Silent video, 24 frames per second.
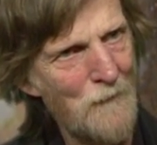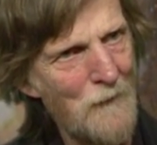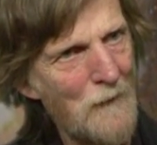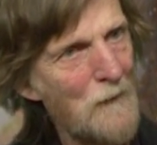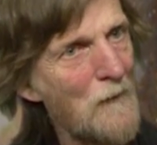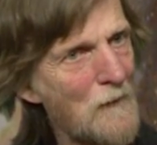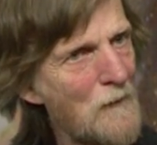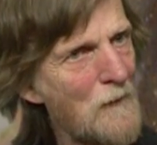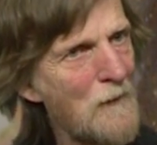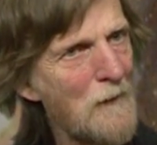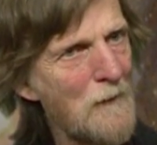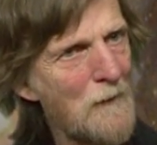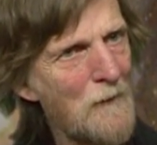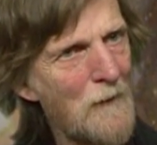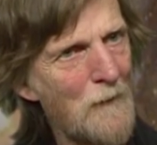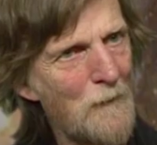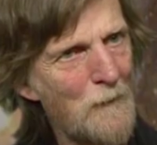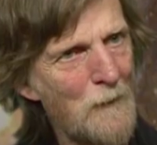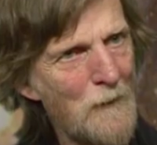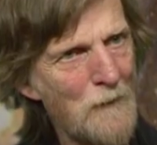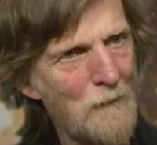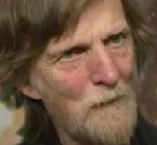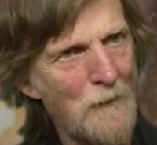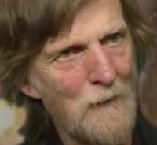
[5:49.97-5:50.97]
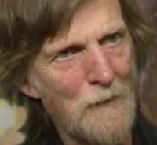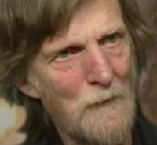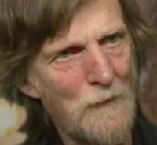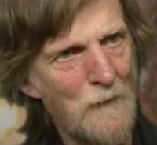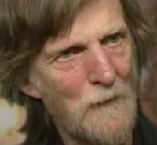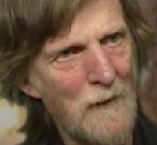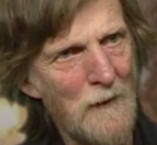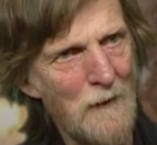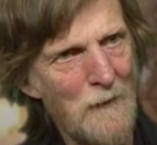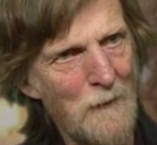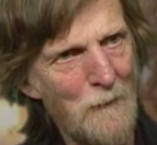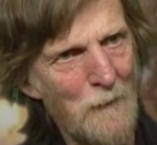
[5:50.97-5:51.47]
As I said, I've been very
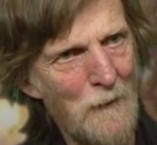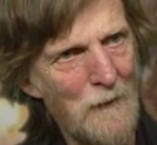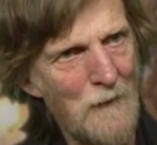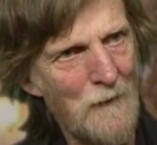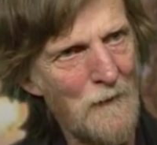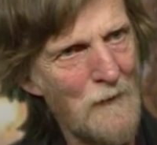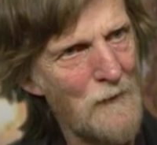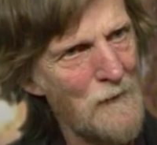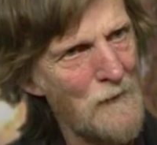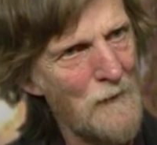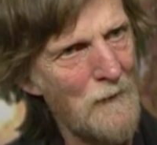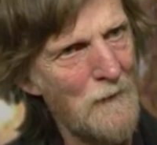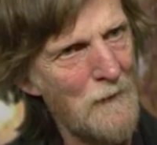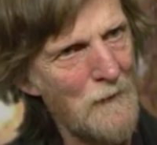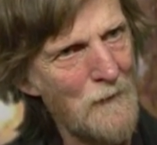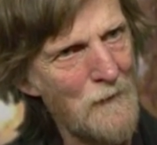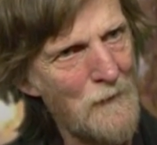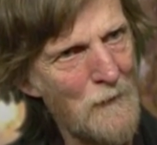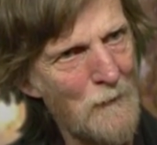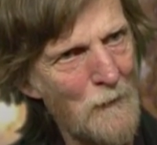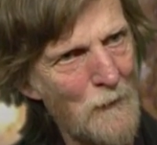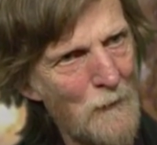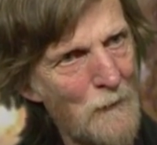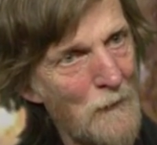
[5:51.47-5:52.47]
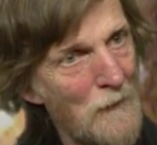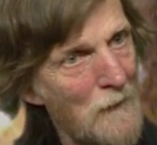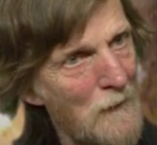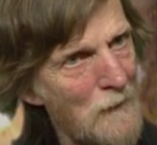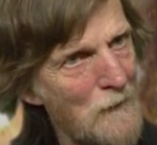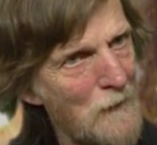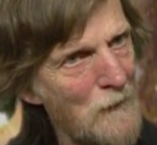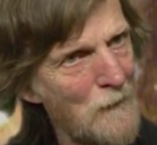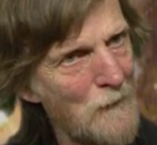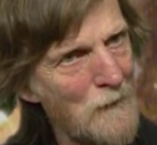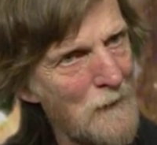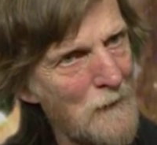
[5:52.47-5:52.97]
frank about the science of it when I
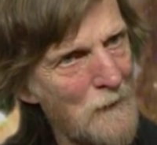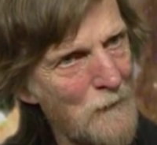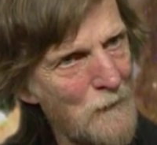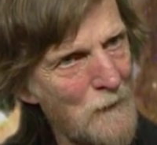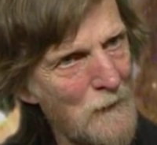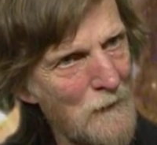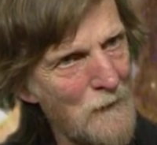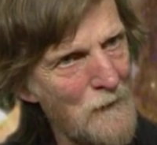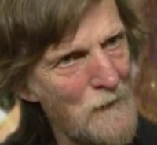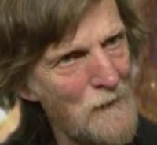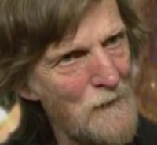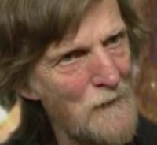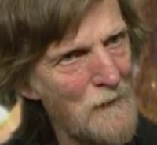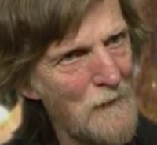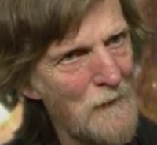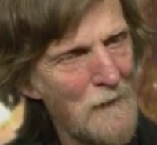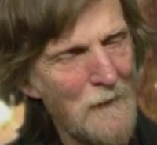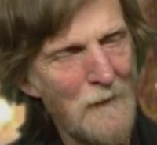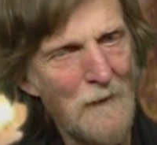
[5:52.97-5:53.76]
do interviews.